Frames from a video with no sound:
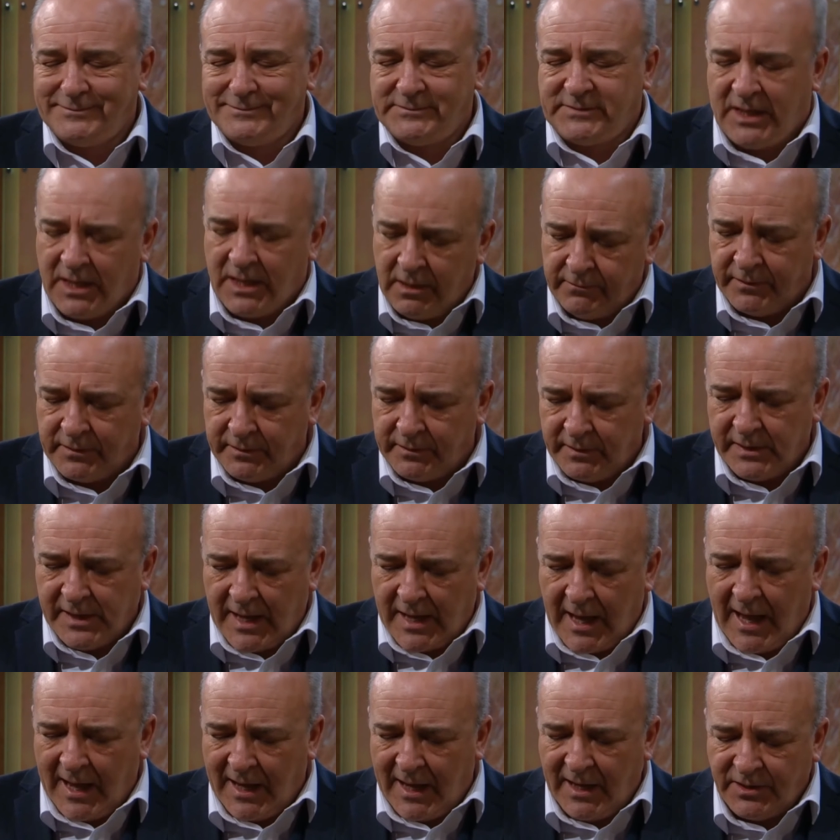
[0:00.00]
given the
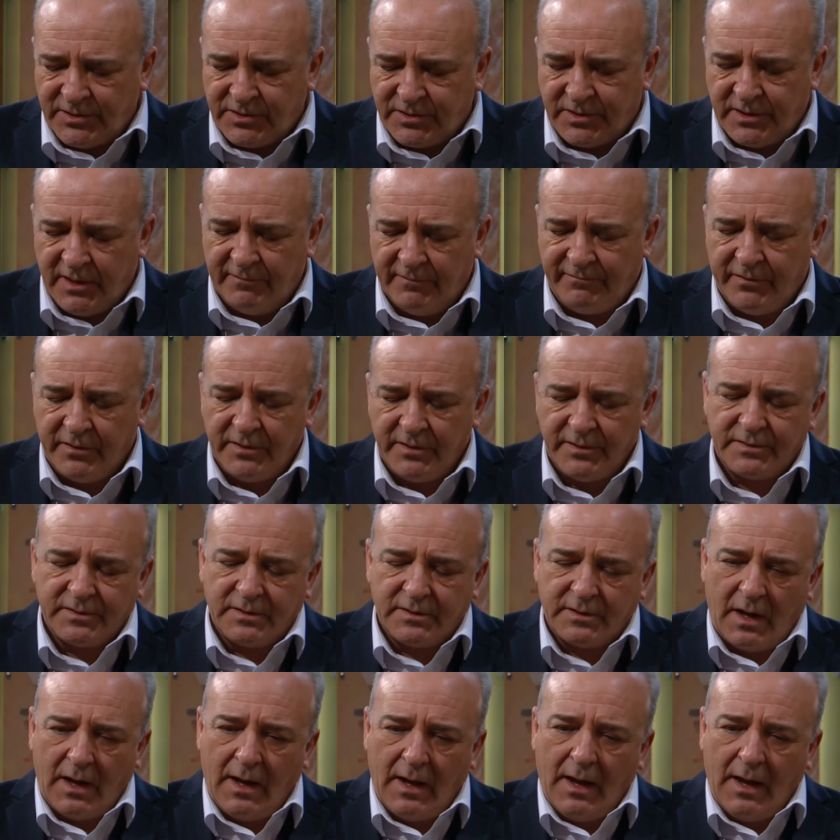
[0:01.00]
age difference,